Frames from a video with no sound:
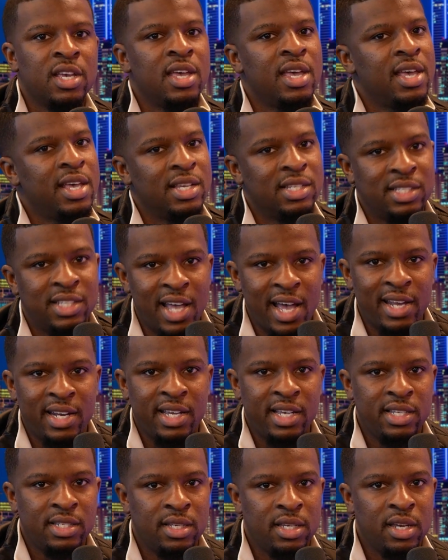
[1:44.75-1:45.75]
It's that
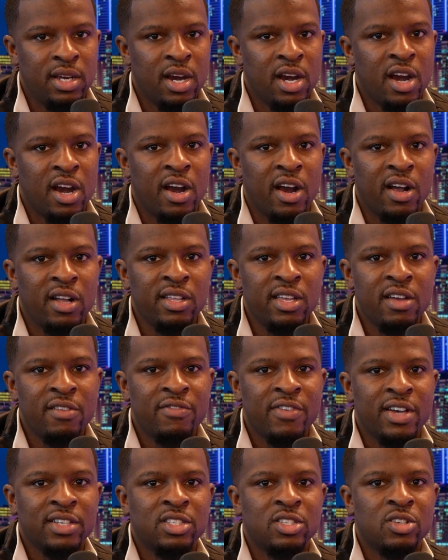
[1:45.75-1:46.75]
easy. Early
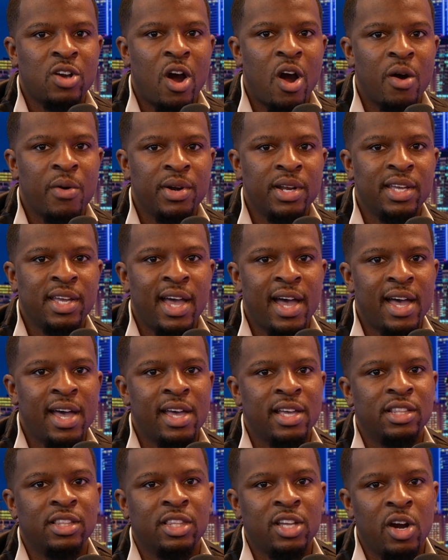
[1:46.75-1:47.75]
investors already got
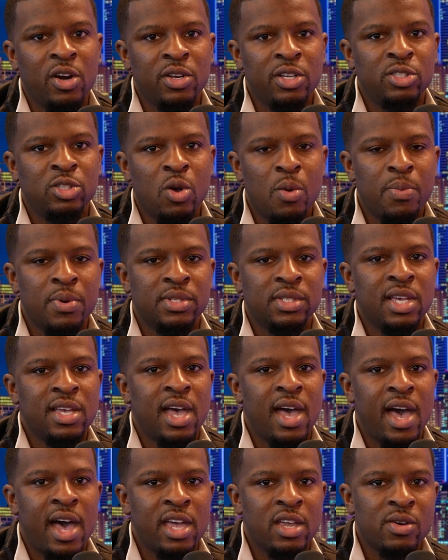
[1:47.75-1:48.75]
a
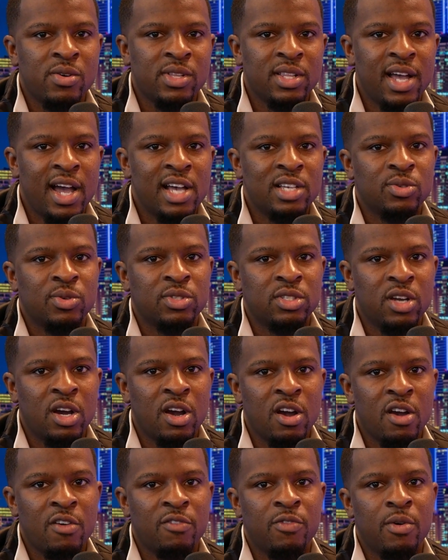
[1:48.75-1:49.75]
32% annualized
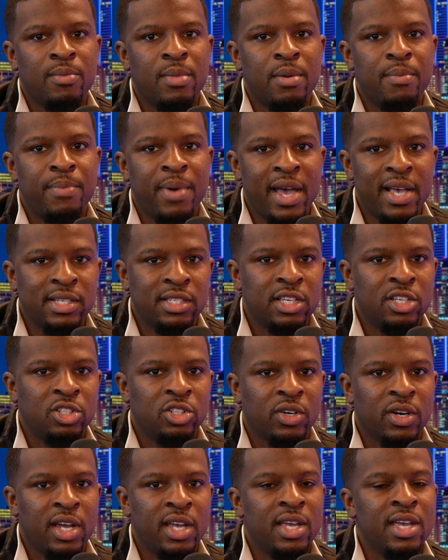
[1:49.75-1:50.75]
return from a Banksy
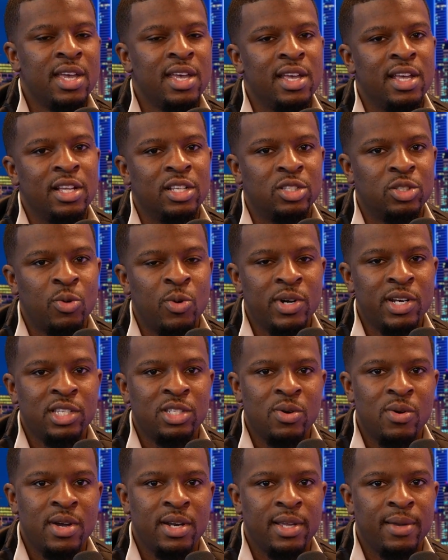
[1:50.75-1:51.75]
trade in
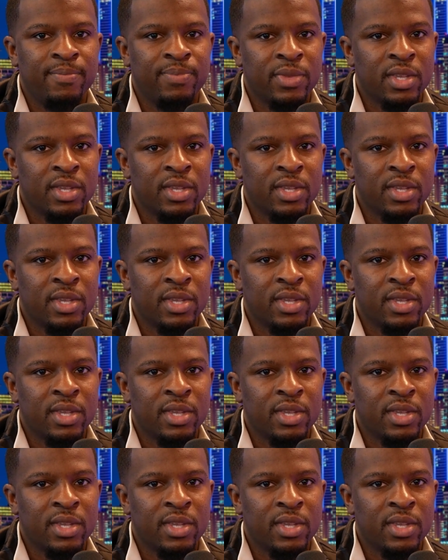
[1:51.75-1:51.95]
2020.